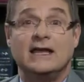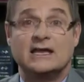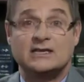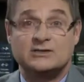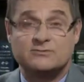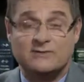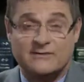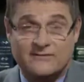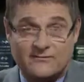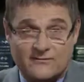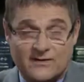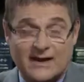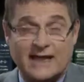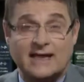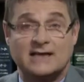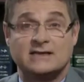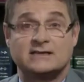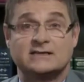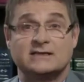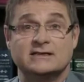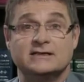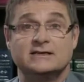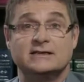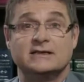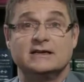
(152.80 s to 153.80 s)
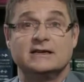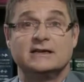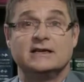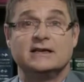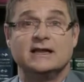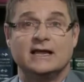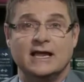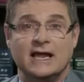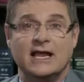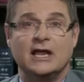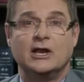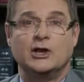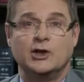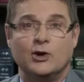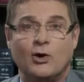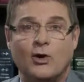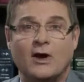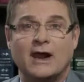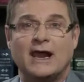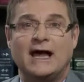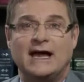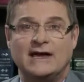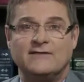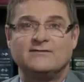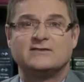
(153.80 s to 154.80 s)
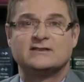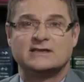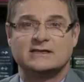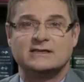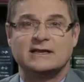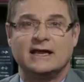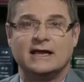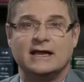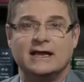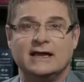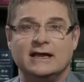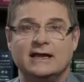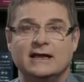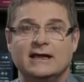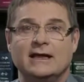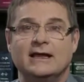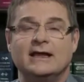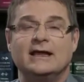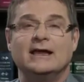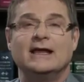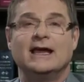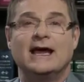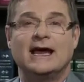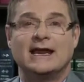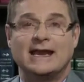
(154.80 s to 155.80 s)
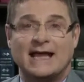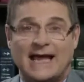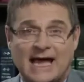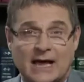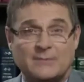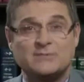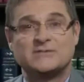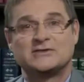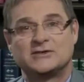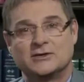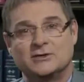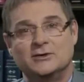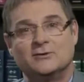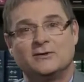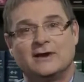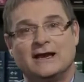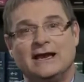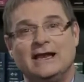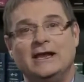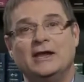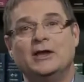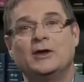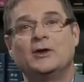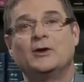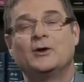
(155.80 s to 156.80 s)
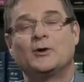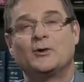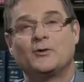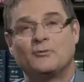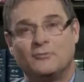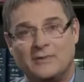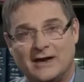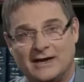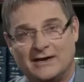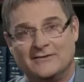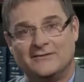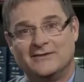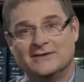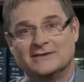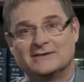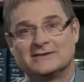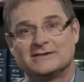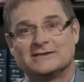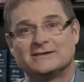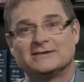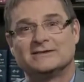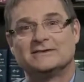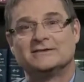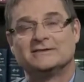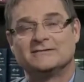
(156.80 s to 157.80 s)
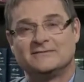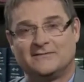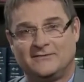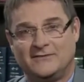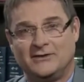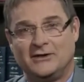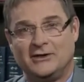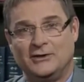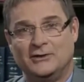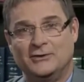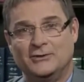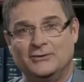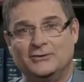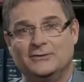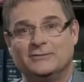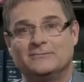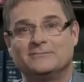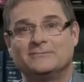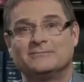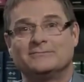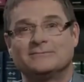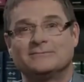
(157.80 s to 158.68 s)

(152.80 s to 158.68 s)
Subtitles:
is reflected in your life today and absolutely relevant for you.